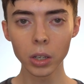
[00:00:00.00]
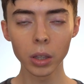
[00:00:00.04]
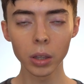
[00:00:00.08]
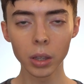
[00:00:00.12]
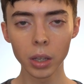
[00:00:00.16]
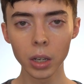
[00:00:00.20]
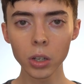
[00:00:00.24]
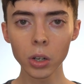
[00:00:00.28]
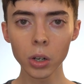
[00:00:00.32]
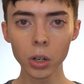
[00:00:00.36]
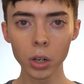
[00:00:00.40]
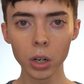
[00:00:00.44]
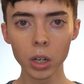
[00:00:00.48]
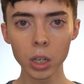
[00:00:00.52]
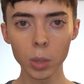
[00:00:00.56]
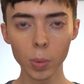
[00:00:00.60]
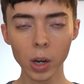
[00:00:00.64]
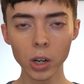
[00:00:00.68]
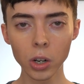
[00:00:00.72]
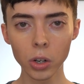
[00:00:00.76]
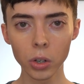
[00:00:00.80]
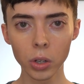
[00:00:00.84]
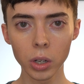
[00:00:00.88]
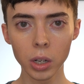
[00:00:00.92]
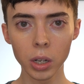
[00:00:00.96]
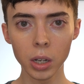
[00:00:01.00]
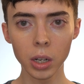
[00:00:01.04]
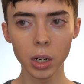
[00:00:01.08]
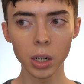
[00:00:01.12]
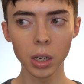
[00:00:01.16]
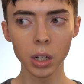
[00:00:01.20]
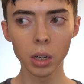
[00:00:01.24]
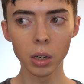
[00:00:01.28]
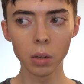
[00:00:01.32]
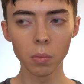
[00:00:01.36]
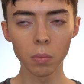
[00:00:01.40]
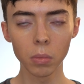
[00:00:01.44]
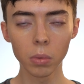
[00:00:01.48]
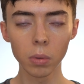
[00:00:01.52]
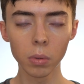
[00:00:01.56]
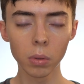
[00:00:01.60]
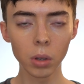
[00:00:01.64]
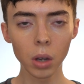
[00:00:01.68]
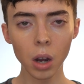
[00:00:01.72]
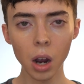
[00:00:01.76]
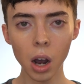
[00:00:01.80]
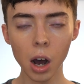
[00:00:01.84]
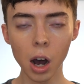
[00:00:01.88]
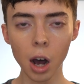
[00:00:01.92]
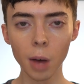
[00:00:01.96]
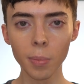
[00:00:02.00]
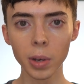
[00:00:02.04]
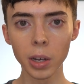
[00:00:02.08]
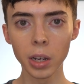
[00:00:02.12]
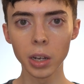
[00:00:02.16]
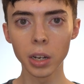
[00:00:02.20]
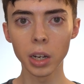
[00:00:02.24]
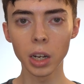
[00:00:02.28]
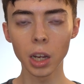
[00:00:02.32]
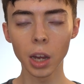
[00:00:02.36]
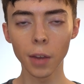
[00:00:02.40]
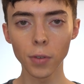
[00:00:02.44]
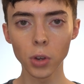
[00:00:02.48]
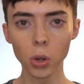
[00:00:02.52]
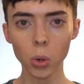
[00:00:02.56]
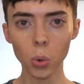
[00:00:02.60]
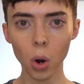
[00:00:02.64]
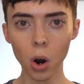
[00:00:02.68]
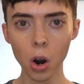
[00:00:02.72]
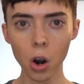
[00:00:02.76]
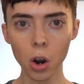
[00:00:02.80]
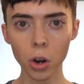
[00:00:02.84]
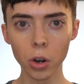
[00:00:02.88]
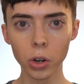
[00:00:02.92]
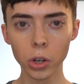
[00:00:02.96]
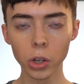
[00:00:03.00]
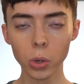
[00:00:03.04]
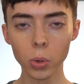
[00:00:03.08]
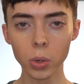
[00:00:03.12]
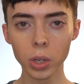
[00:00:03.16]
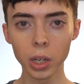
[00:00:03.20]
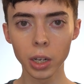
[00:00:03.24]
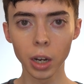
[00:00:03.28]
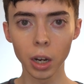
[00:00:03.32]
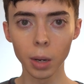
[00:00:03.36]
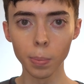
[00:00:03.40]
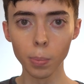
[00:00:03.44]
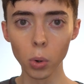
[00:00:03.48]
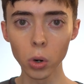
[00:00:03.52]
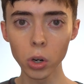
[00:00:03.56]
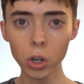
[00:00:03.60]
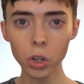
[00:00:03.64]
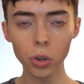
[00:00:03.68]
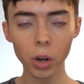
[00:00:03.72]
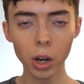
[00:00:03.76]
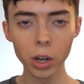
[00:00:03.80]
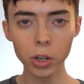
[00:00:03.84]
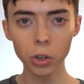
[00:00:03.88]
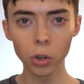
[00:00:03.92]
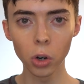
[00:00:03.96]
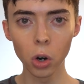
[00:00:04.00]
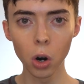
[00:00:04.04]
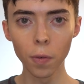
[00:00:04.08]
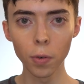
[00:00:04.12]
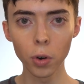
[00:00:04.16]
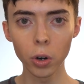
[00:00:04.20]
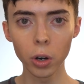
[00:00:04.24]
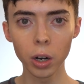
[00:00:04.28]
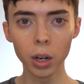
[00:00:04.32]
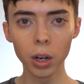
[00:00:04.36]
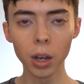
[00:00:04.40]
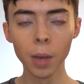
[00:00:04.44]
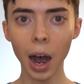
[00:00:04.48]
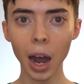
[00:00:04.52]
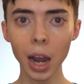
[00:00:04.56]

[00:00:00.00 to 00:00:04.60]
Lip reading: These are especially common if you aren't using a moisturizer over it.